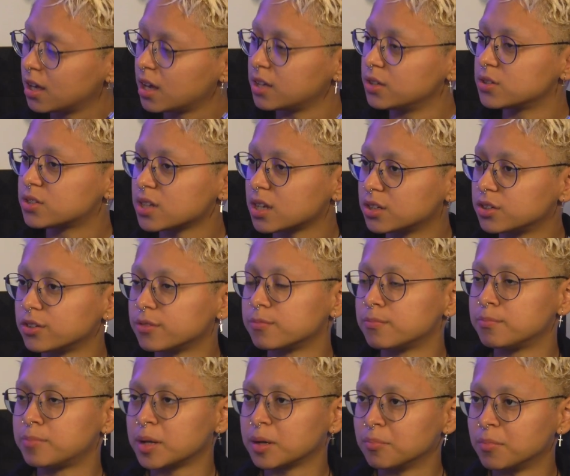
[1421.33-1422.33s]
And you said your
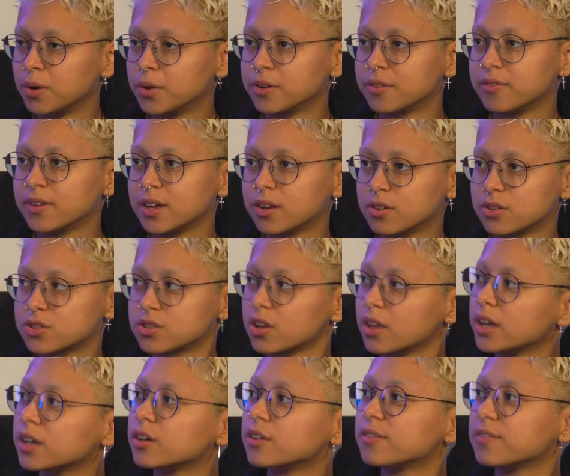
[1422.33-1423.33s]
big motivators are,
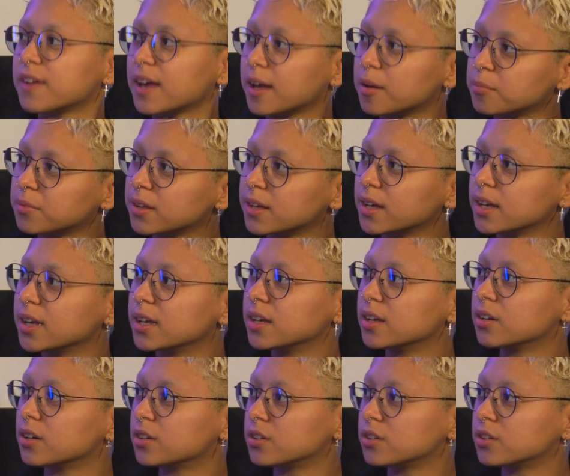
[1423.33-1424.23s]
like, your family, your